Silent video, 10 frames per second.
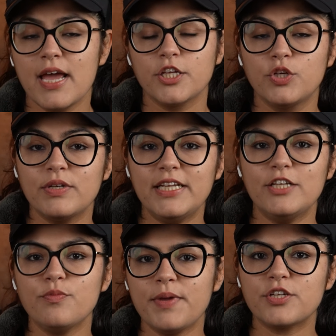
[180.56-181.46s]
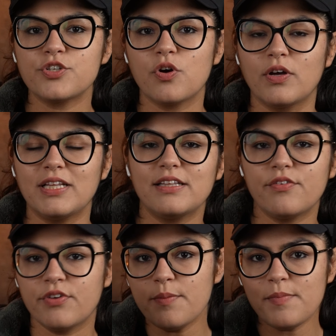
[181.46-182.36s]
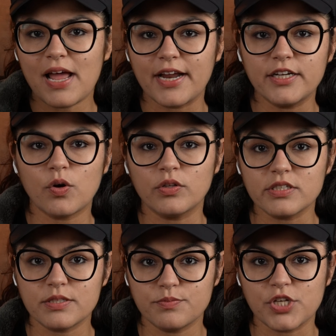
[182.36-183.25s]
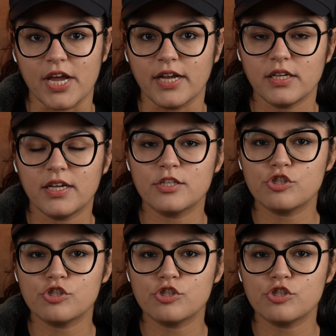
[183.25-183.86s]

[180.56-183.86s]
You need to make sure that the rim light on the subject is